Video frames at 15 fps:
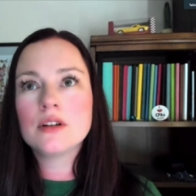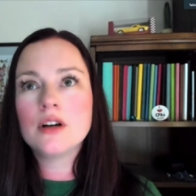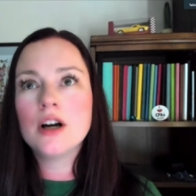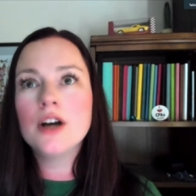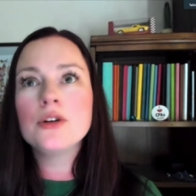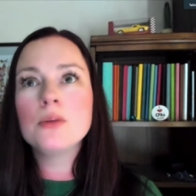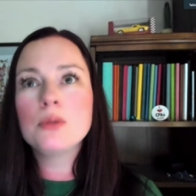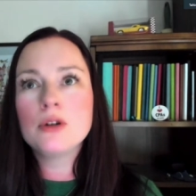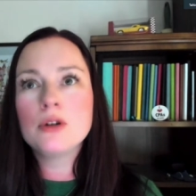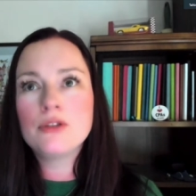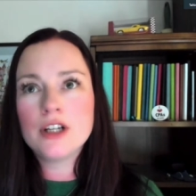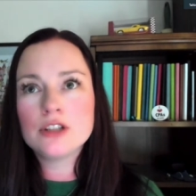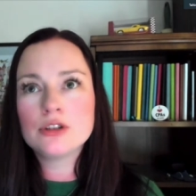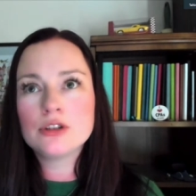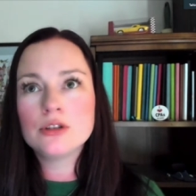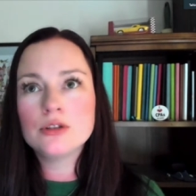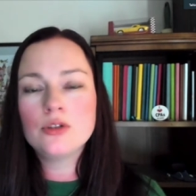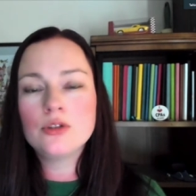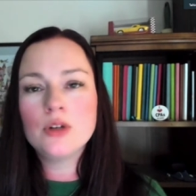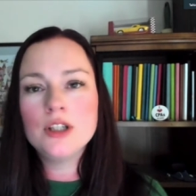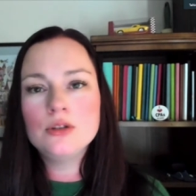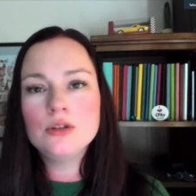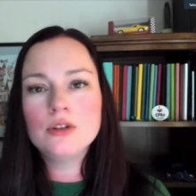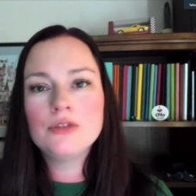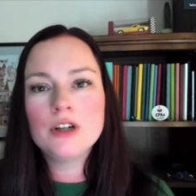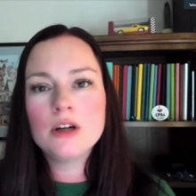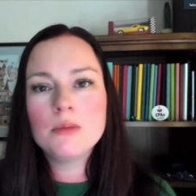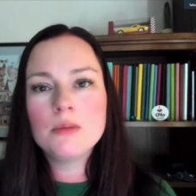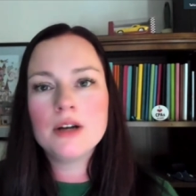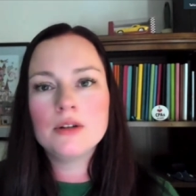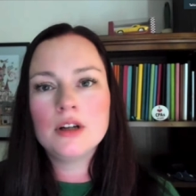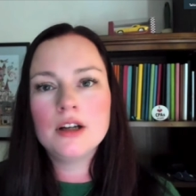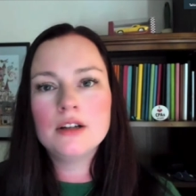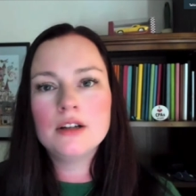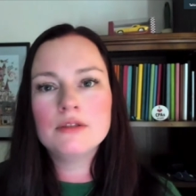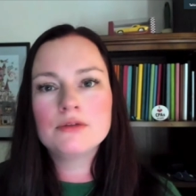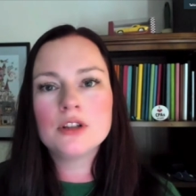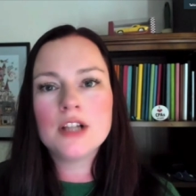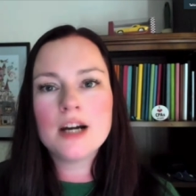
other professionals. So I do a fair amount of